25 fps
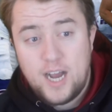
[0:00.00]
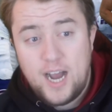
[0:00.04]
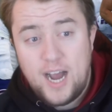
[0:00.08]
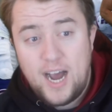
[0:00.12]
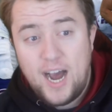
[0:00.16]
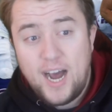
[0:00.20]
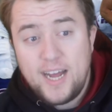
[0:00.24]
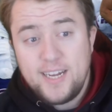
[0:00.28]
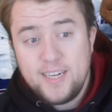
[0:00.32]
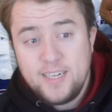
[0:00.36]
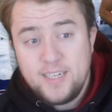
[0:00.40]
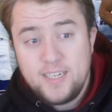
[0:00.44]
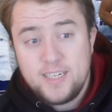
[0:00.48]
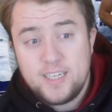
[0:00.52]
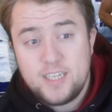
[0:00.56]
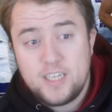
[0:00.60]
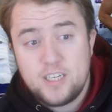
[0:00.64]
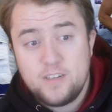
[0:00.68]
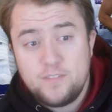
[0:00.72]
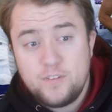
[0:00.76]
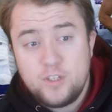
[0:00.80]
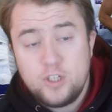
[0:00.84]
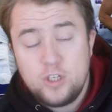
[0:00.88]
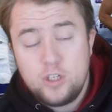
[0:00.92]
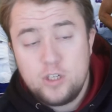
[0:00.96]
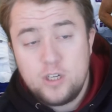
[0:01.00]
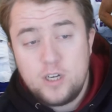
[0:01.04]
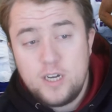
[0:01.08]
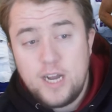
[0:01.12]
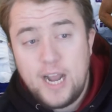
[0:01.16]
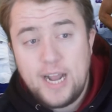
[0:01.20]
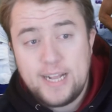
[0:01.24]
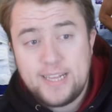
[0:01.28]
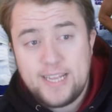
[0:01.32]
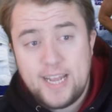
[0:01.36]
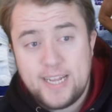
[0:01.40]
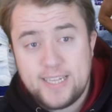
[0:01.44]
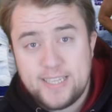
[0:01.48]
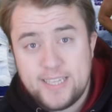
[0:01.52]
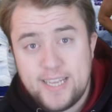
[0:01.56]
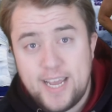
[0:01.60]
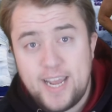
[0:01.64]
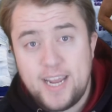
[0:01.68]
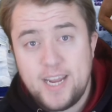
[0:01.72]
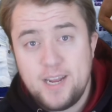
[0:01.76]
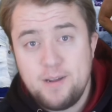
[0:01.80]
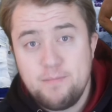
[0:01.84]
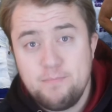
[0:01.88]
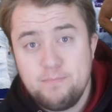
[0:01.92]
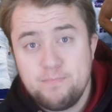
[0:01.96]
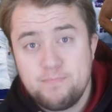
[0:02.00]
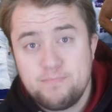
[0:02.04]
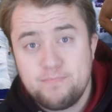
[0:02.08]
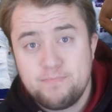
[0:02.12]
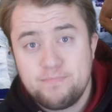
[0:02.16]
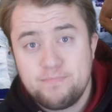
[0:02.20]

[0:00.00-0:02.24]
honestly, if you look at that game,